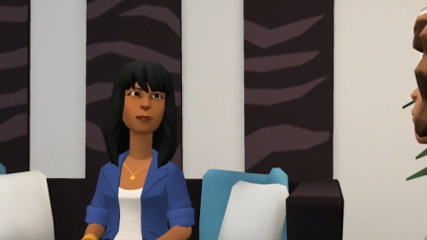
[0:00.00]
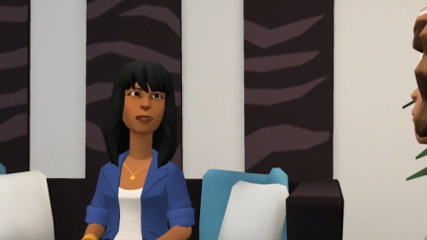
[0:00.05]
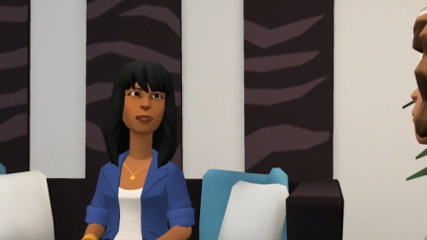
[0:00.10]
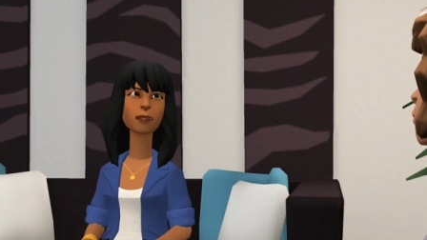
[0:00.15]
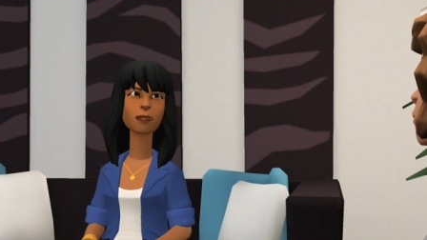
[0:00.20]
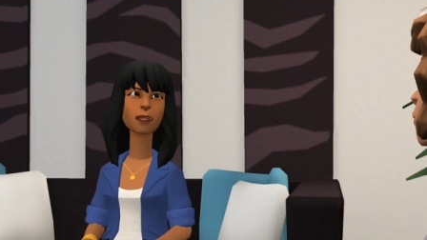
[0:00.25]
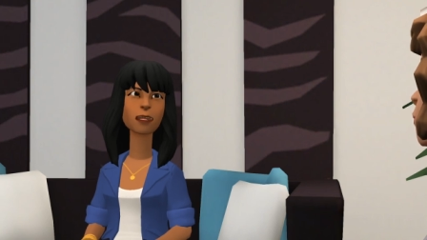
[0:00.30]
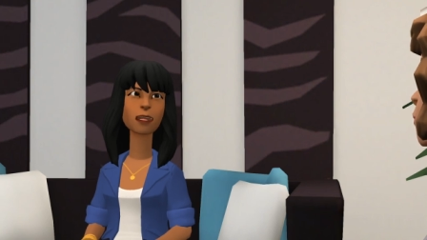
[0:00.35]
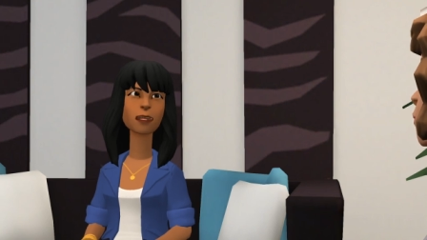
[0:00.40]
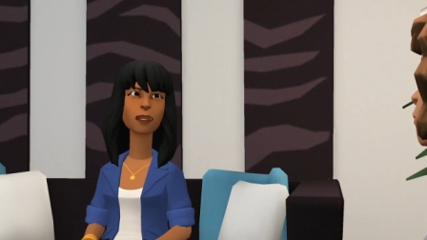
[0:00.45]
and
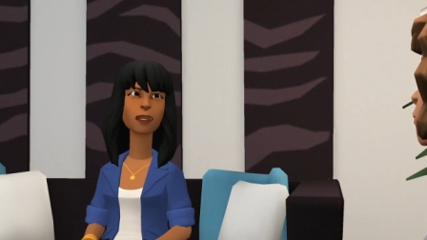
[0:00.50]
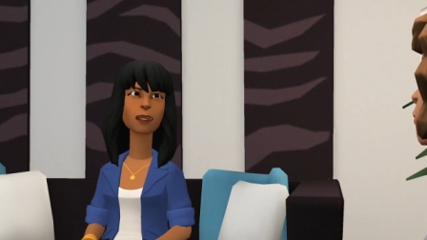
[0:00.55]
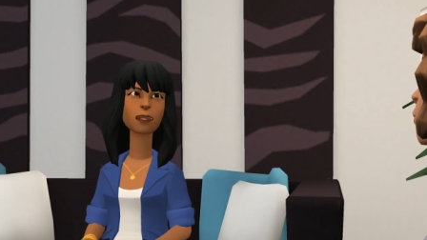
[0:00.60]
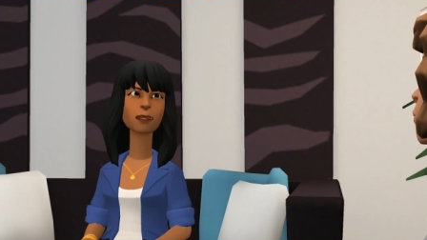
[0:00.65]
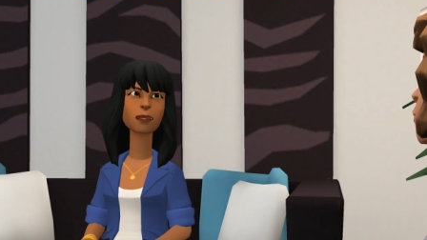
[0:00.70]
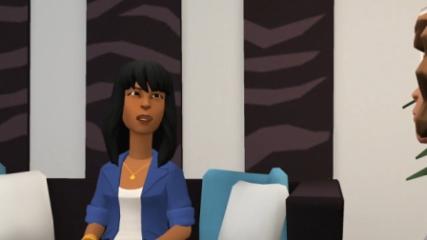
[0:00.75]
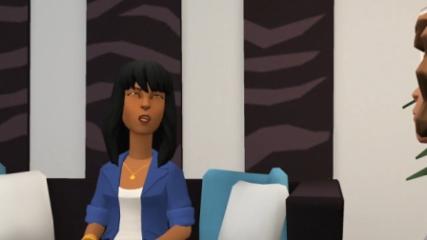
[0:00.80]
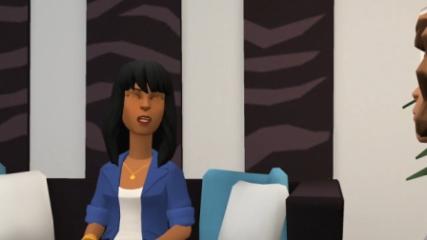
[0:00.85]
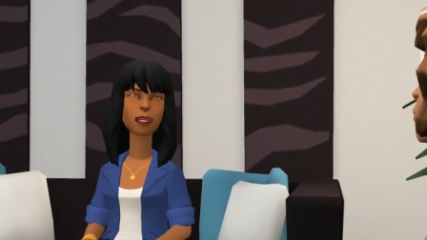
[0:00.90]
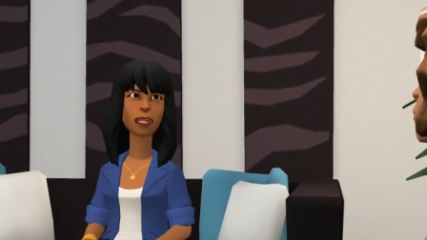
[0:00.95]
trust
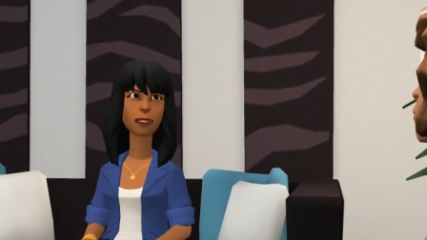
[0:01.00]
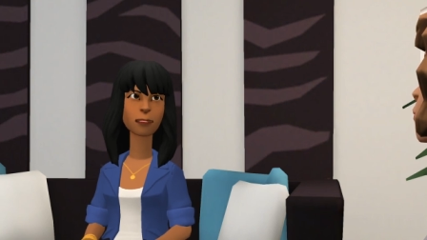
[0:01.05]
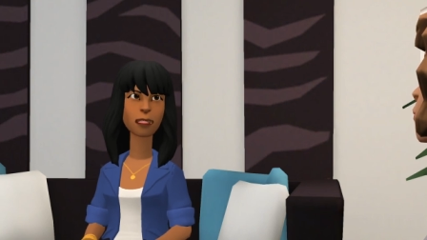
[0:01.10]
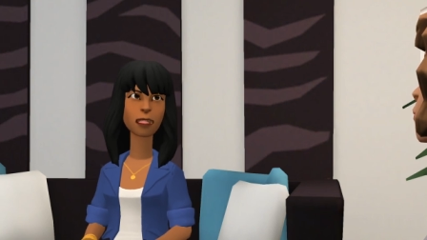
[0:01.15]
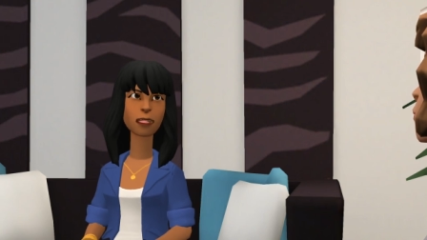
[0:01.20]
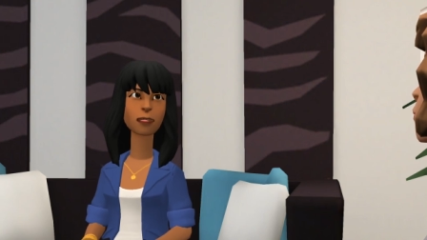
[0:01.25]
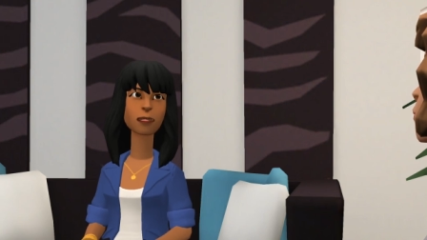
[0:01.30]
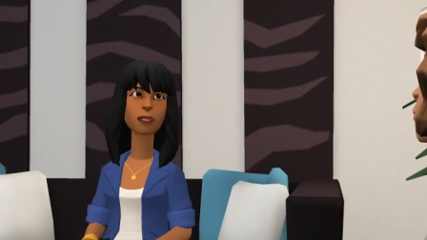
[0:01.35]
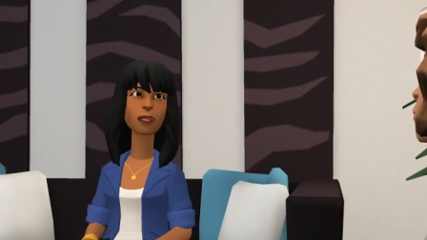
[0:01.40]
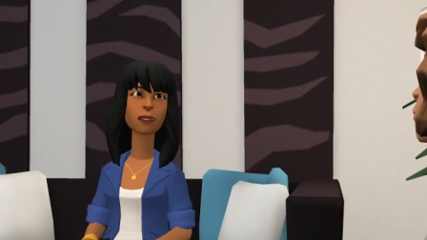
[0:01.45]
that He will
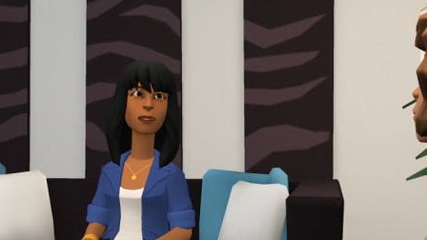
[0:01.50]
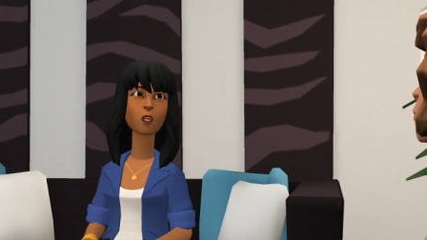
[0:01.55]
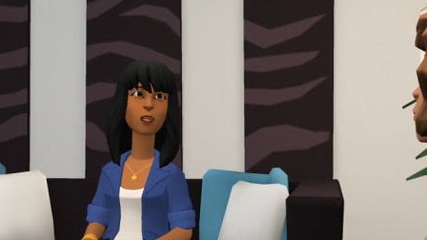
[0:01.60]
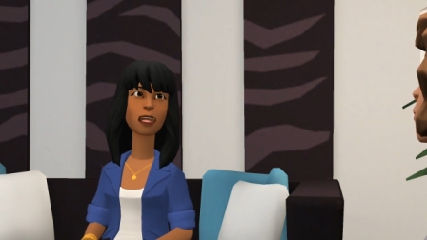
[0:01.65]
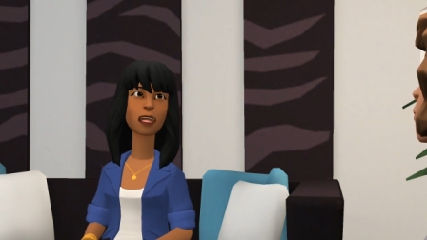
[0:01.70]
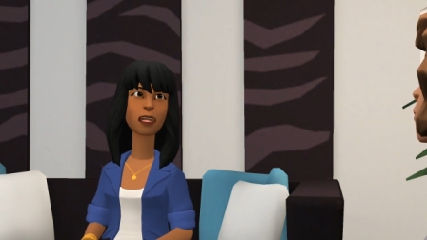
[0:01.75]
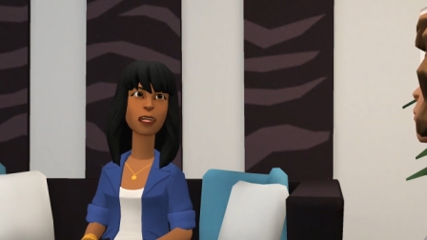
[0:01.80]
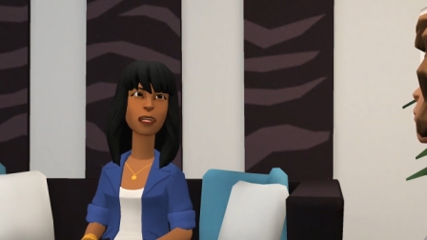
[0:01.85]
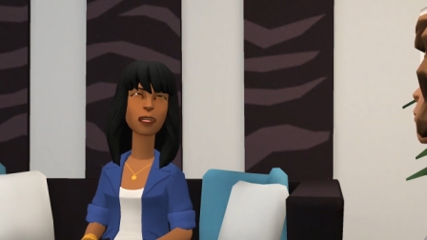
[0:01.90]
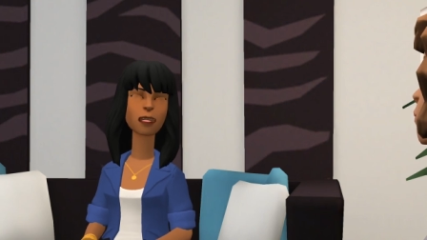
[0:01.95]
bless us
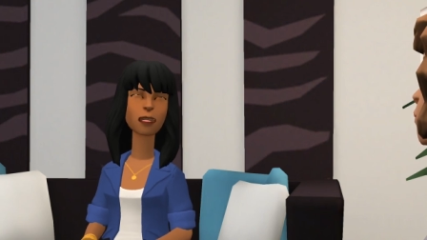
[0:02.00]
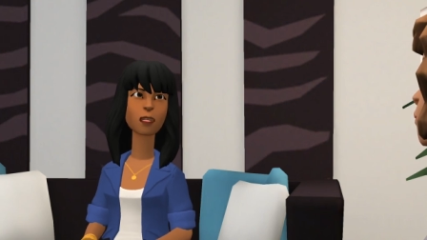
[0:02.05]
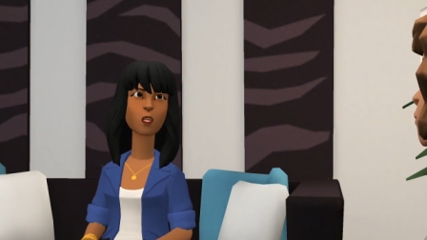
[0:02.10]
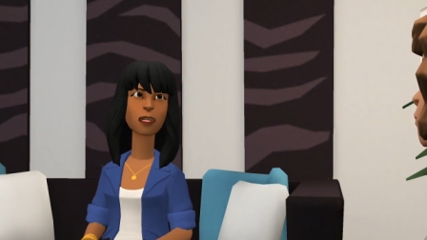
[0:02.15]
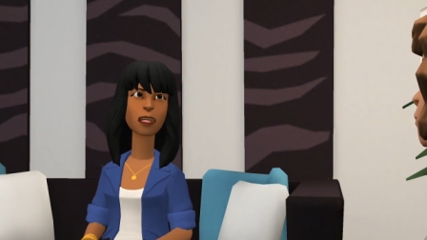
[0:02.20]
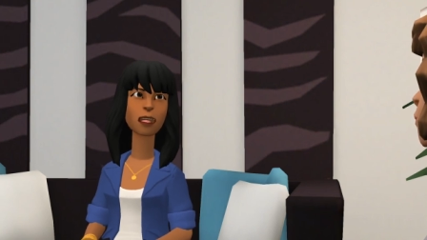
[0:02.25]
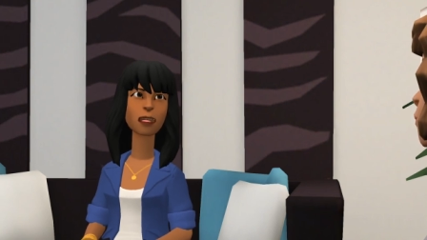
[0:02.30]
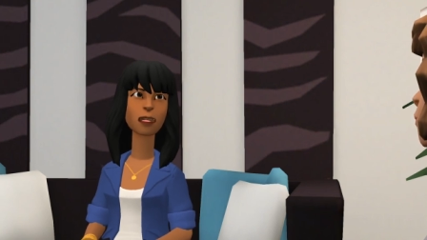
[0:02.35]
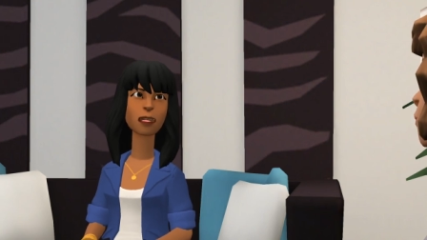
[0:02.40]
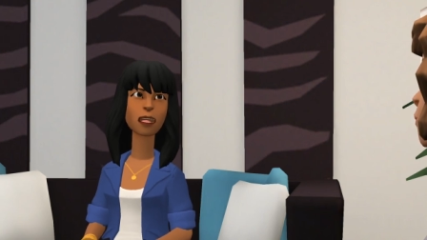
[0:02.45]
with the things
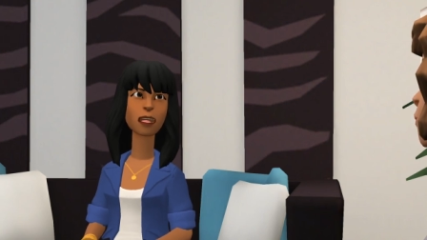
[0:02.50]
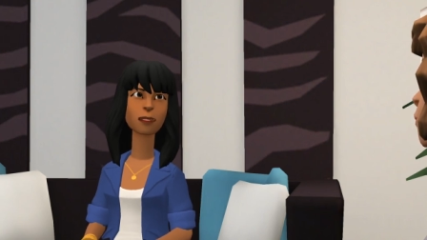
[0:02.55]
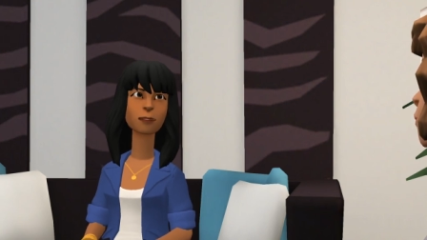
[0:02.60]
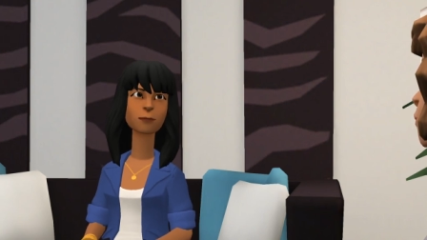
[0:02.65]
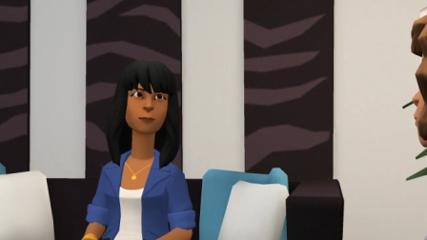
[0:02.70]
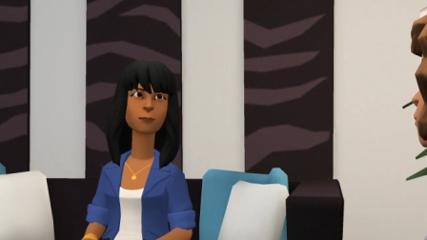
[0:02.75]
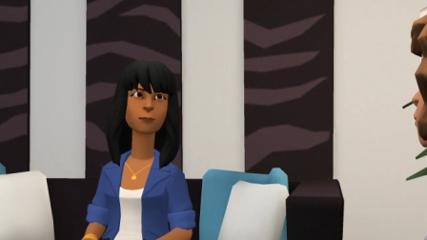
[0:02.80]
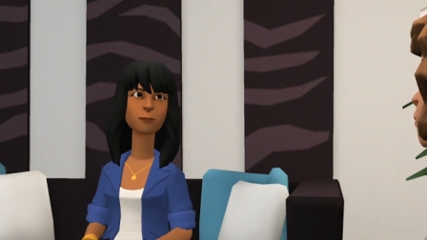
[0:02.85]
we need.